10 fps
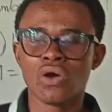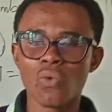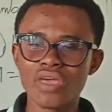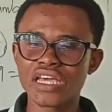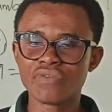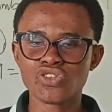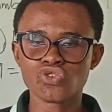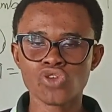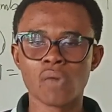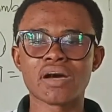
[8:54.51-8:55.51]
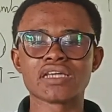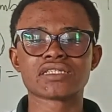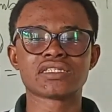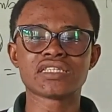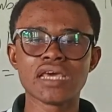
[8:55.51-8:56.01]
When you are given two
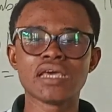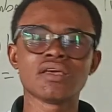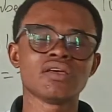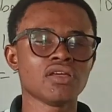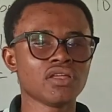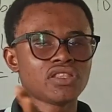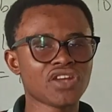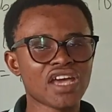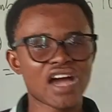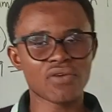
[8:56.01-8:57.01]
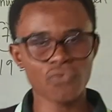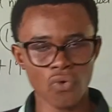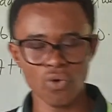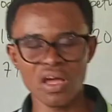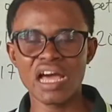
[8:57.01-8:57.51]
numbers, say 3 and
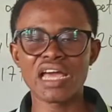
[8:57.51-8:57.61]
4,